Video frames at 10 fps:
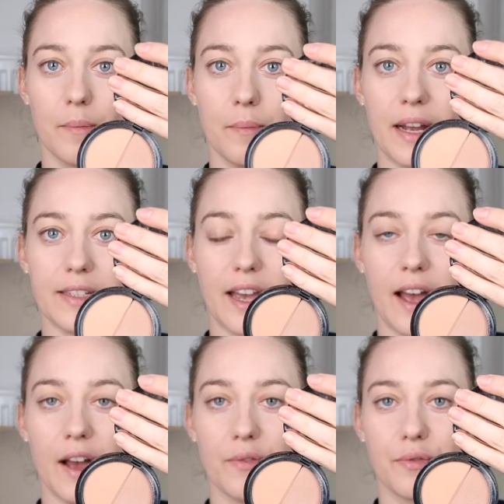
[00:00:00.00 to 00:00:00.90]
matte
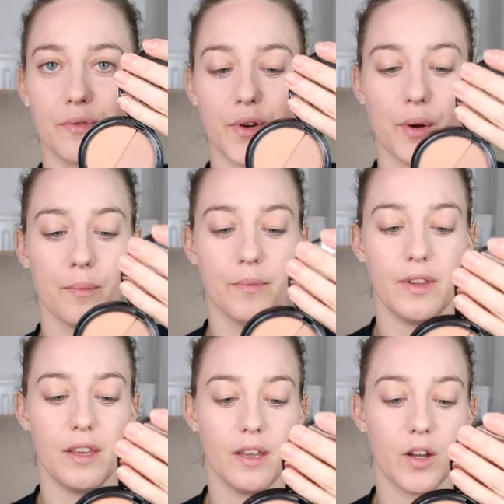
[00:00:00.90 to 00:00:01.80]
half from
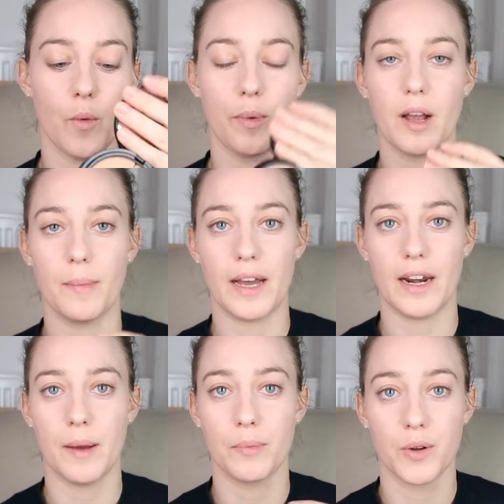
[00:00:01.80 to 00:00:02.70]
the
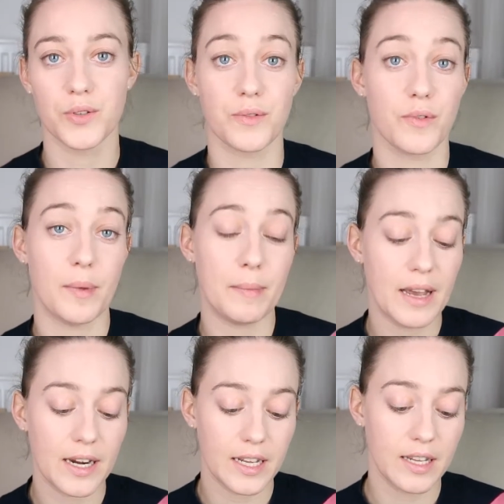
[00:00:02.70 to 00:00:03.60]
Copacabana bronzer from
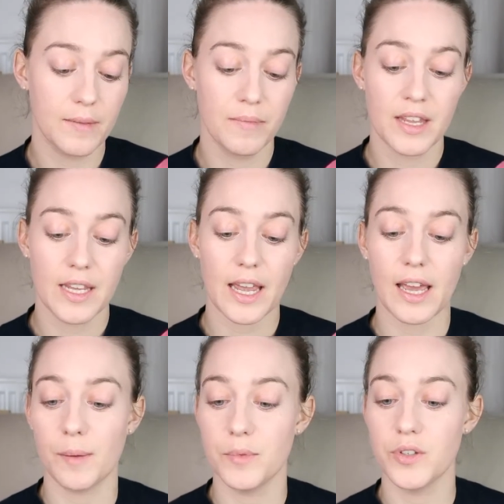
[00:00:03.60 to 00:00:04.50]
Emani,
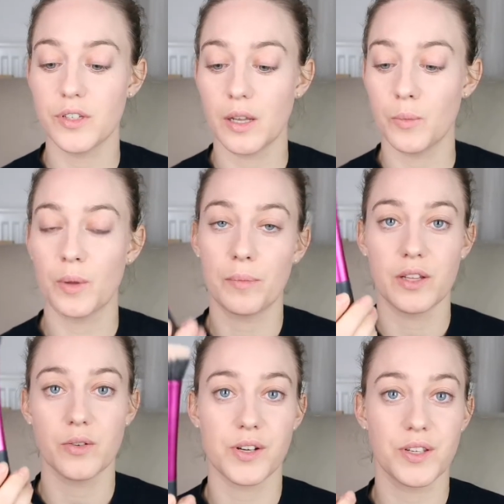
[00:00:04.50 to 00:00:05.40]
and I'm using it with
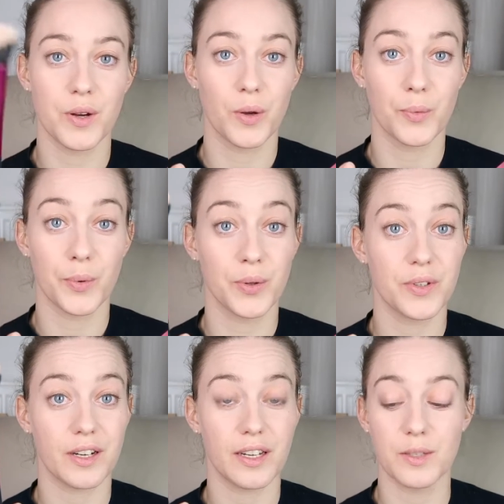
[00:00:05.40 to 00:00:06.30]
my trusty old Real
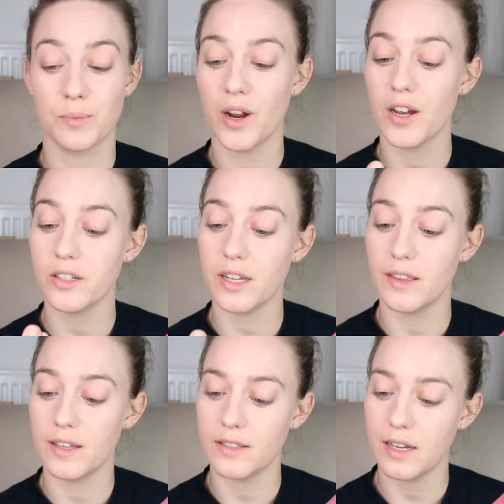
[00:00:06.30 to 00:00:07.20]
Techniques brush,
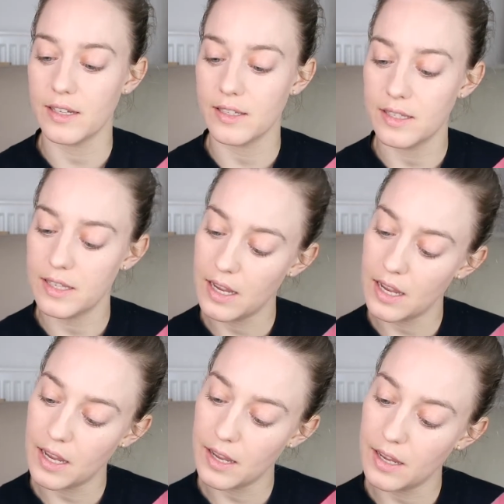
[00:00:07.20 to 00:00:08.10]
and this is
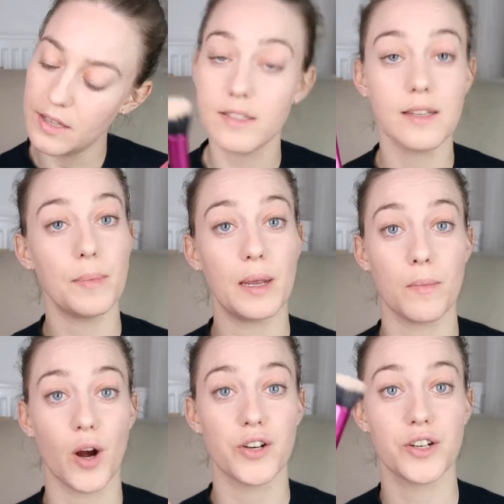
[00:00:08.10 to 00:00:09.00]
the
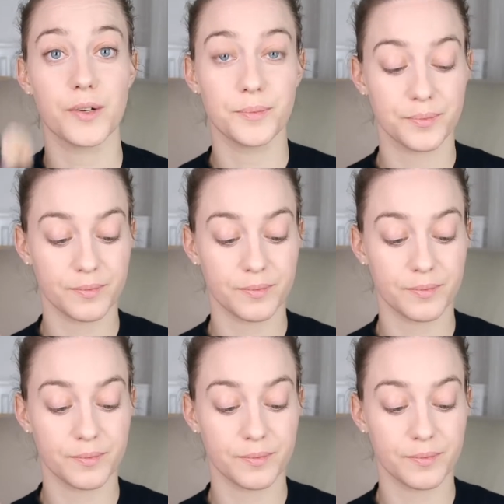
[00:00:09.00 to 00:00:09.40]
stippling brush.